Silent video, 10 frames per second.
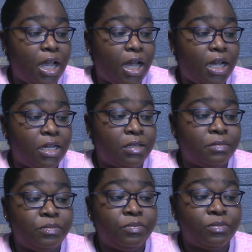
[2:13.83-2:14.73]

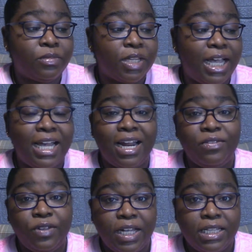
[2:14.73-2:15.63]
And I
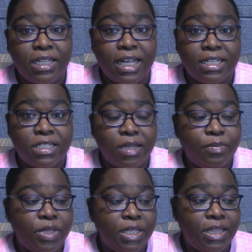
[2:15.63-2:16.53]
feel like that's
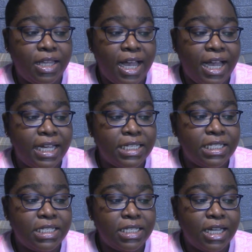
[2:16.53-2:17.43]
something
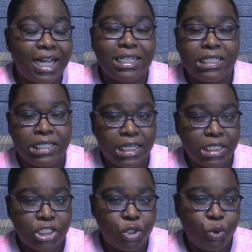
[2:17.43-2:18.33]
that I need to take
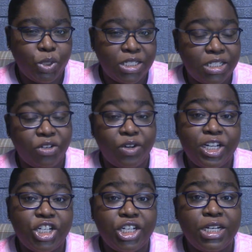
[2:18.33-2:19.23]
into
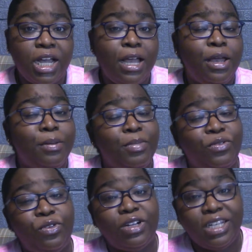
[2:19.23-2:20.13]
consideration
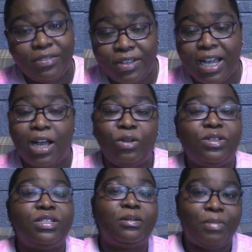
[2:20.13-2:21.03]
before giving
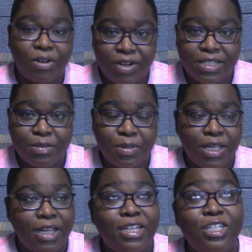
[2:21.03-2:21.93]
out my
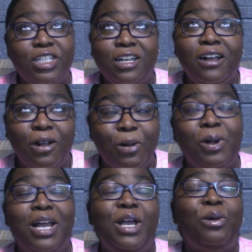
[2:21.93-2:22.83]
recipe.
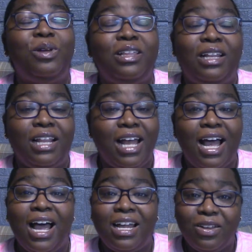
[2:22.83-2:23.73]
So with a
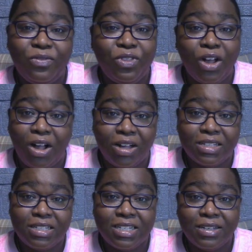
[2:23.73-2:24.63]
lot of
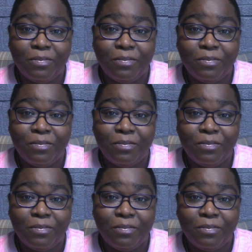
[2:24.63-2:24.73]
thought,